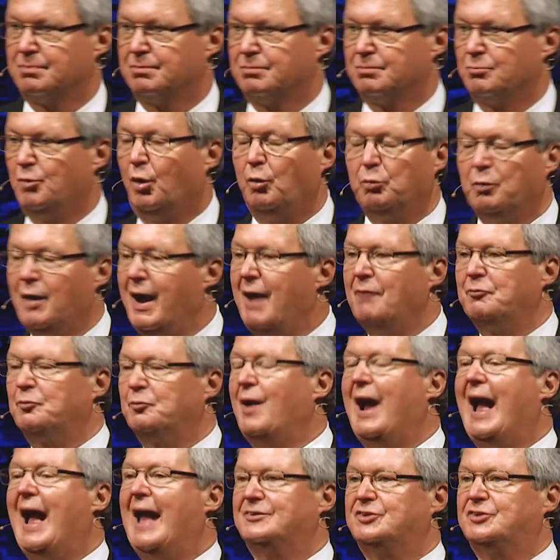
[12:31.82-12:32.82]
Well, what
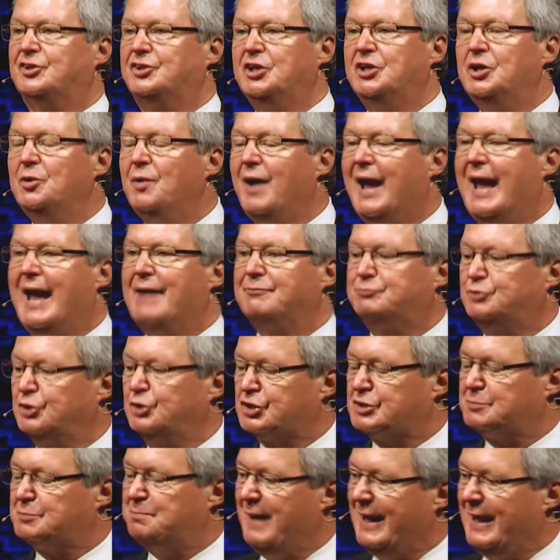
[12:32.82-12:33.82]
right do you have to
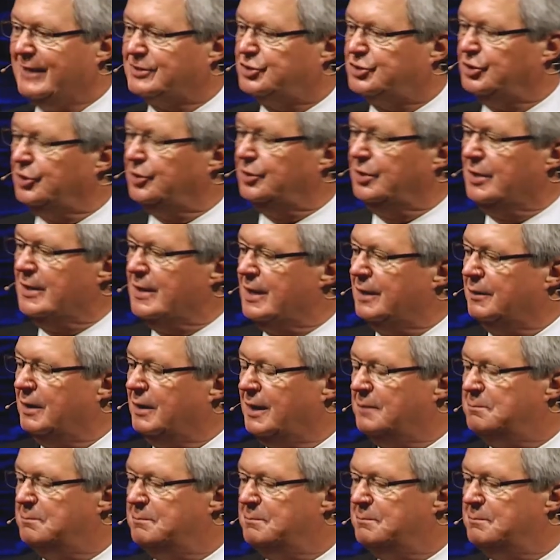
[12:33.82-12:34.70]
expect your uh,